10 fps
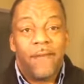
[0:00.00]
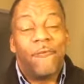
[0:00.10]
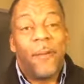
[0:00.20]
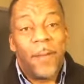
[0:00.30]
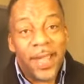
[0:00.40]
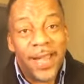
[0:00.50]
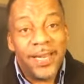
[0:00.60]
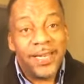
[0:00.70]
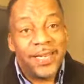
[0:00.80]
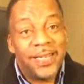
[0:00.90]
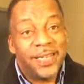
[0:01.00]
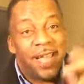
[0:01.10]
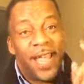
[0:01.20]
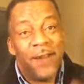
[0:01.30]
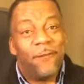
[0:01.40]
From 8
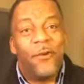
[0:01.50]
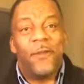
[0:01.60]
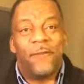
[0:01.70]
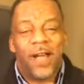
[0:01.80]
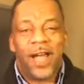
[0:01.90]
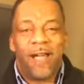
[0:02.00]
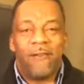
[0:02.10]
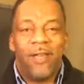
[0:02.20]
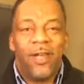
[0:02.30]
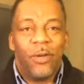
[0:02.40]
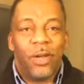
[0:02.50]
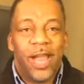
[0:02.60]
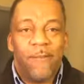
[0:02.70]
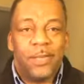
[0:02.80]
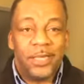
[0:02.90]
to 8:45, we're going
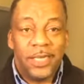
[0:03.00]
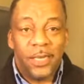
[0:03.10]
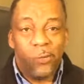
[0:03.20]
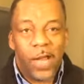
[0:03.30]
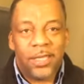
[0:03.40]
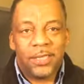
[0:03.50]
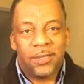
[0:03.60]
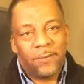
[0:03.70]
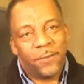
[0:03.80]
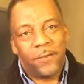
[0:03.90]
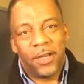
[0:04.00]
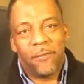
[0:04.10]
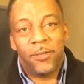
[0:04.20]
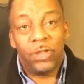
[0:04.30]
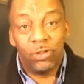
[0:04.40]
to have Mr. Linn Washington from the
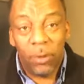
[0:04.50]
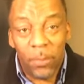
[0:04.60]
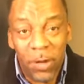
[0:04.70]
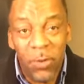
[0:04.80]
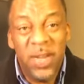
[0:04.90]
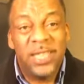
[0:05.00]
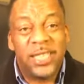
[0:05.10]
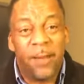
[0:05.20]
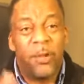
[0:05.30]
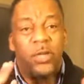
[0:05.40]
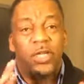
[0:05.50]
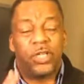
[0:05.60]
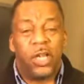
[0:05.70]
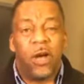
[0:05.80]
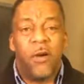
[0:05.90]
Philadelphia Tribune. He's coming on the
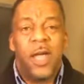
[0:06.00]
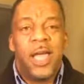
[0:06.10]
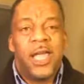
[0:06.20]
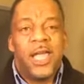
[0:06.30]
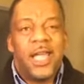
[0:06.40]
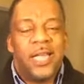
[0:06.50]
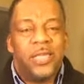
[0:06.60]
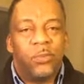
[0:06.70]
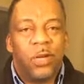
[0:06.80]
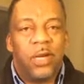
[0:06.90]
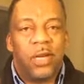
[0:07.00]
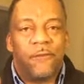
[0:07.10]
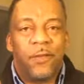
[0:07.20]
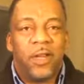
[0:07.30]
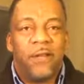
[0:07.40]
show. He is one of the
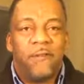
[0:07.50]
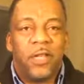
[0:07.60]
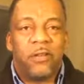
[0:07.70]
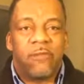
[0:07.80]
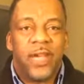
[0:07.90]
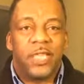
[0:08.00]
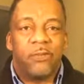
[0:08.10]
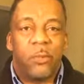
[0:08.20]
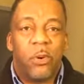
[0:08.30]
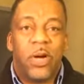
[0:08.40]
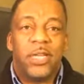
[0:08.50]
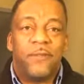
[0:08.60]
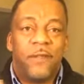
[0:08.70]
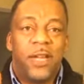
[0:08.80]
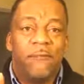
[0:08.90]
Philadelphia greatest
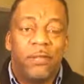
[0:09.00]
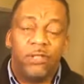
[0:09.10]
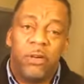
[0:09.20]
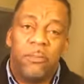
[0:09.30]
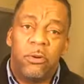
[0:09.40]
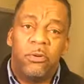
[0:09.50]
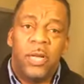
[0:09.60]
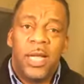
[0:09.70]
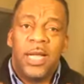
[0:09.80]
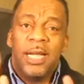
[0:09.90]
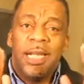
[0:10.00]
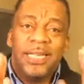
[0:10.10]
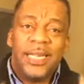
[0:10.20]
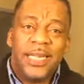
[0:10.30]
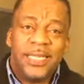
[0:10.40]
reporters. Philadelphia Tribune.
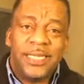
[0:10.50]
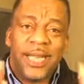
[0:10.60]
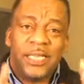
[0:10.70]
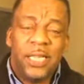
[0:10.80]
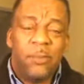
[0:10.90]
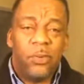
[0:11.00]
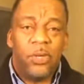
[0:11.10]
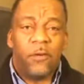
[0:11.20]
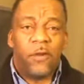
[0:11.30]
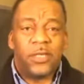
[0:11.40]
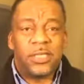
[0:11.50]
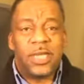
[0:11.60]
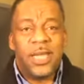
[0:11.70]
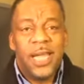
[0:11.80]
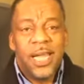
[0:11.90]
He teaches at Temple
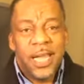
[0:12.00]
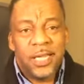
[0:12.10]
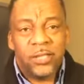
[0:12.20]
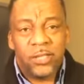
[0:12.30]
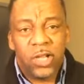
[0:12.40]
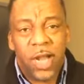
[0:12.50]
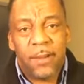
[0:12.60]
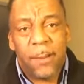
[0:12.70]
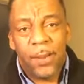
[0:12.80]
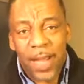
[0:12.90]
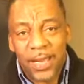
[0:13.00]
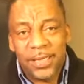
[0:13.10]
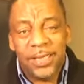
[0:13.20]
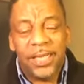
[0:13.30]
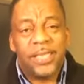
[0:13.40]
University. He's going to talk about
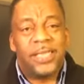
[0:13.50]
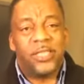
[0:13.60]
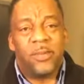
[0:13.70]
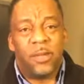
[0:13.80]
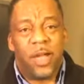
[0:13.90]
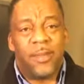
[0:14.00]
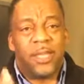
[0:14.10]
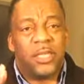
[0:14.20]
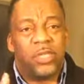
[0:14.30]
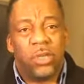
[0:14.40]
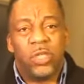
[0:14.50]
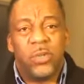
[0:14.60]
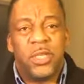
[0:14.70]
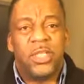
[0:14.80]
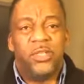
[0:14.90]
politics. He's going to talk about the
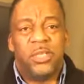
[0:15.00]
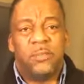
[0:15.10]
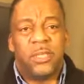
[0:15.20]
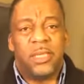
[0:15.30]
social issues. Mr.